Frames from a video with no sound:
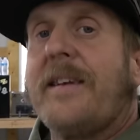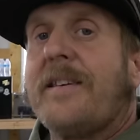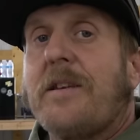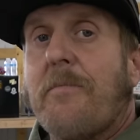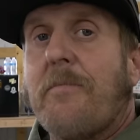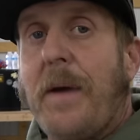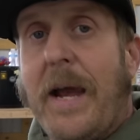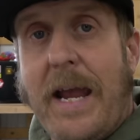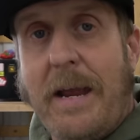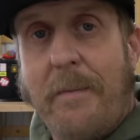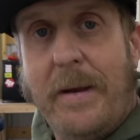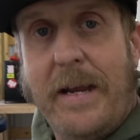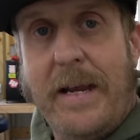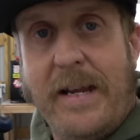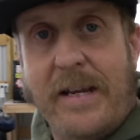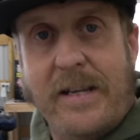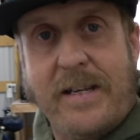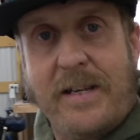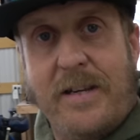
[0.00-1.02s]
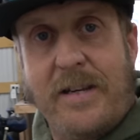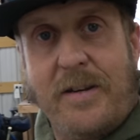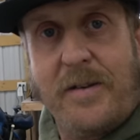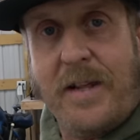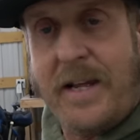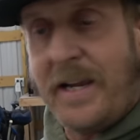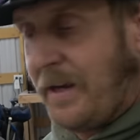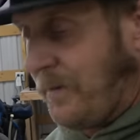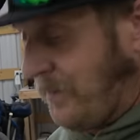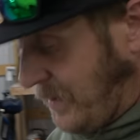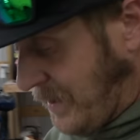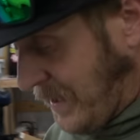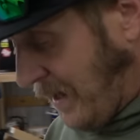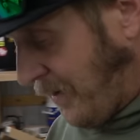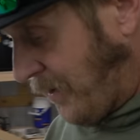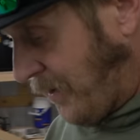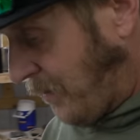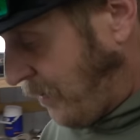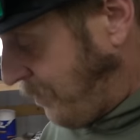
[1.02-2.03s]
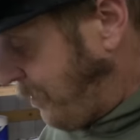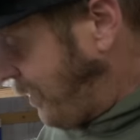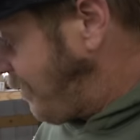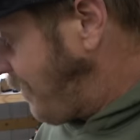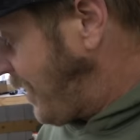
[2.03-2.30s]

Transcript: doesn't pay me to do that. He was down there with me